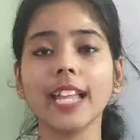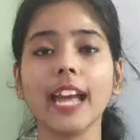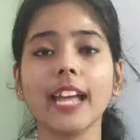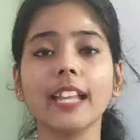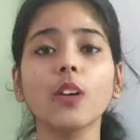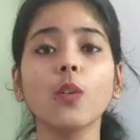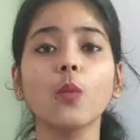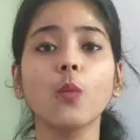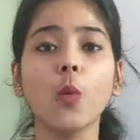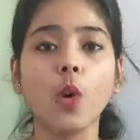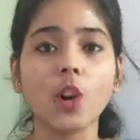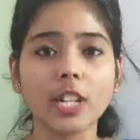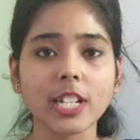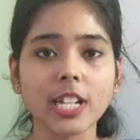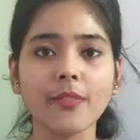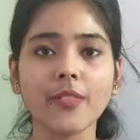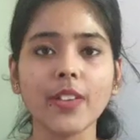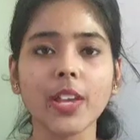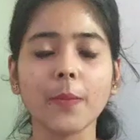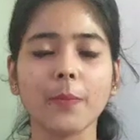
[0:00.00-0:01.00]
that, the
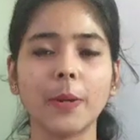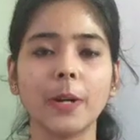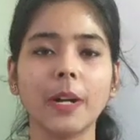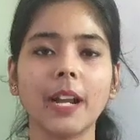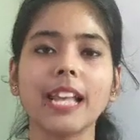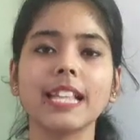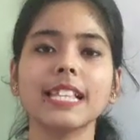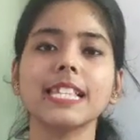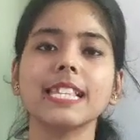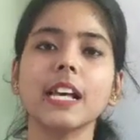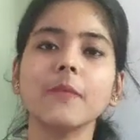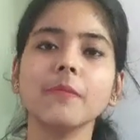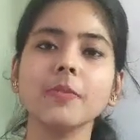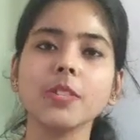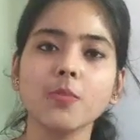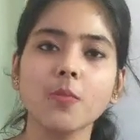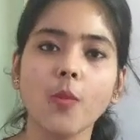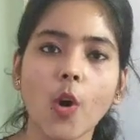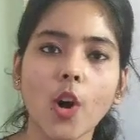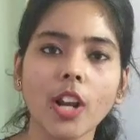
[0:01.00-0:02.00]
water vapor and some
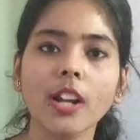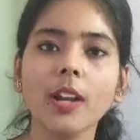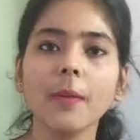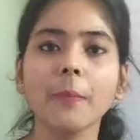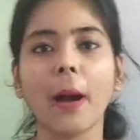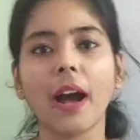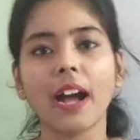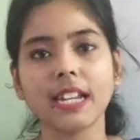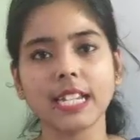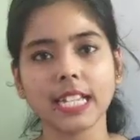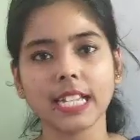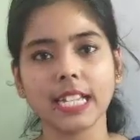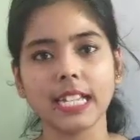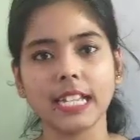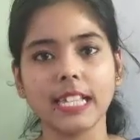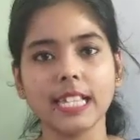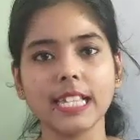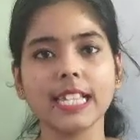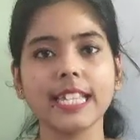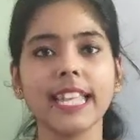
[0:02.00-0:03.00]
smaller
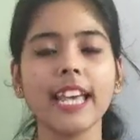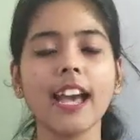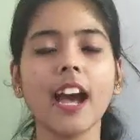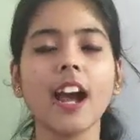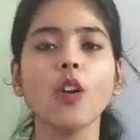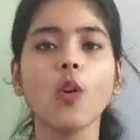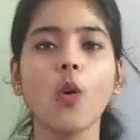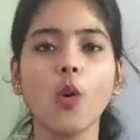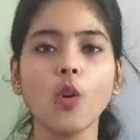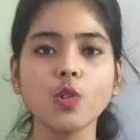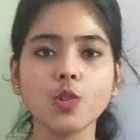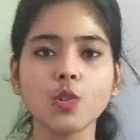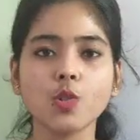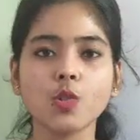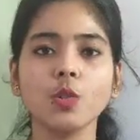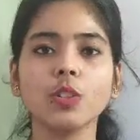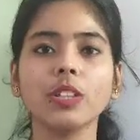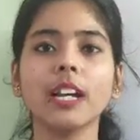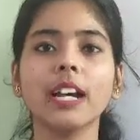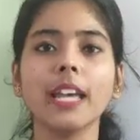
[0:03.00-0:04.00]
particles, they are
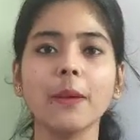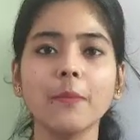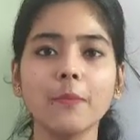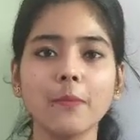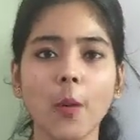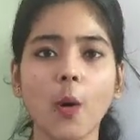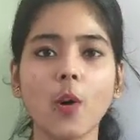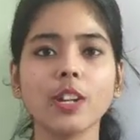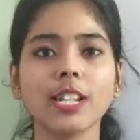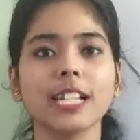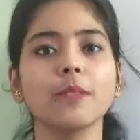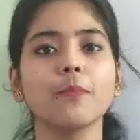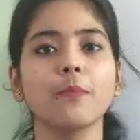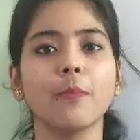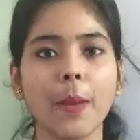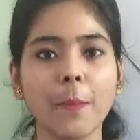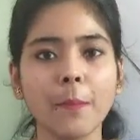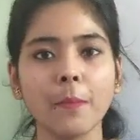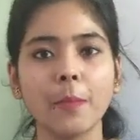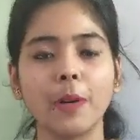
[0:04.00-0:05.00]
also the important
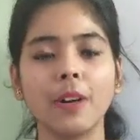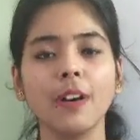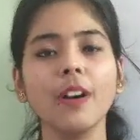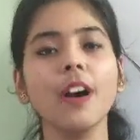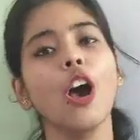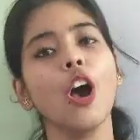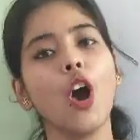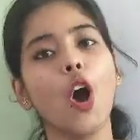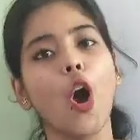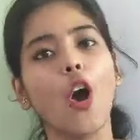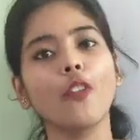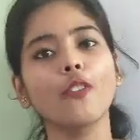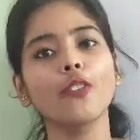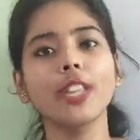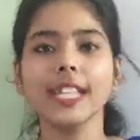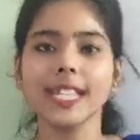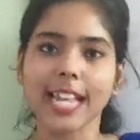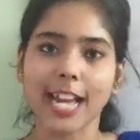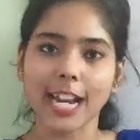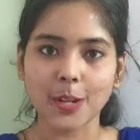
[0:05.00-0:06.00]
member of
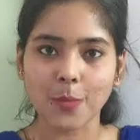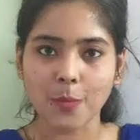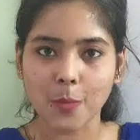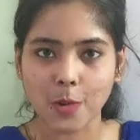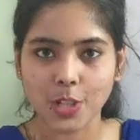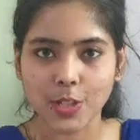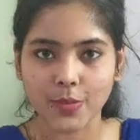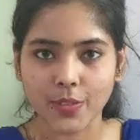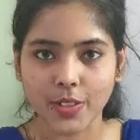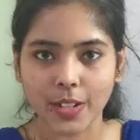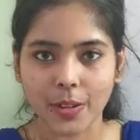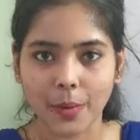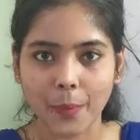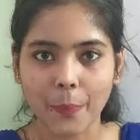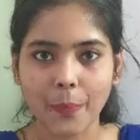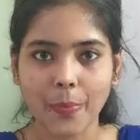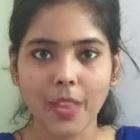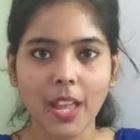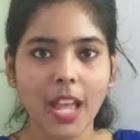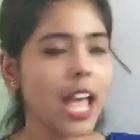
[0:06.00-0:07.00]
this atmosphere.
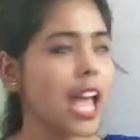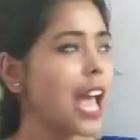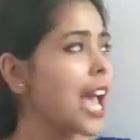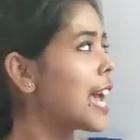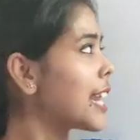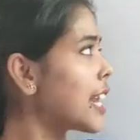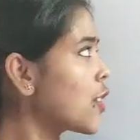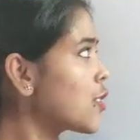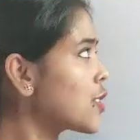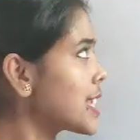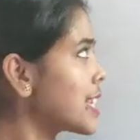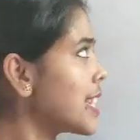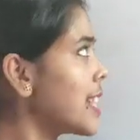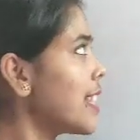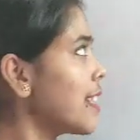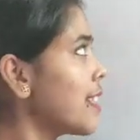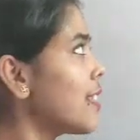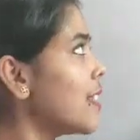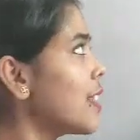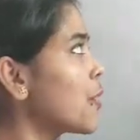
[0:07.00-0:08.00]
Now
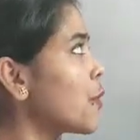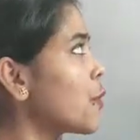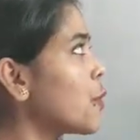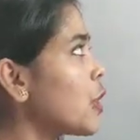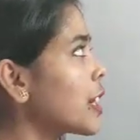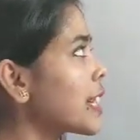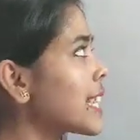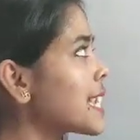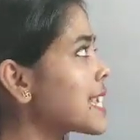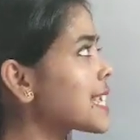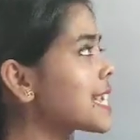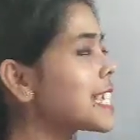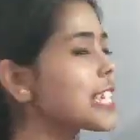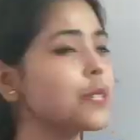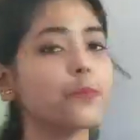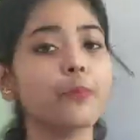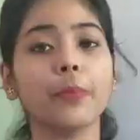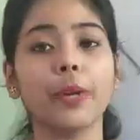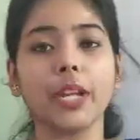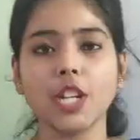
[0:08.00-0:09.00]
see here, what is
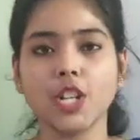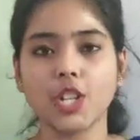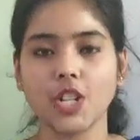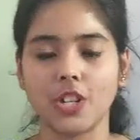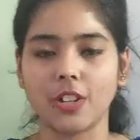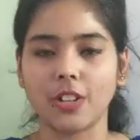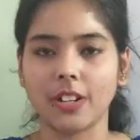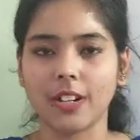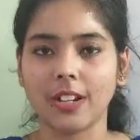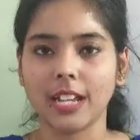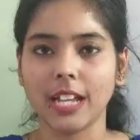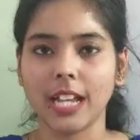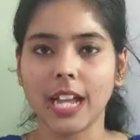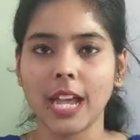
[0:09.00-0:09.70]
this pressure?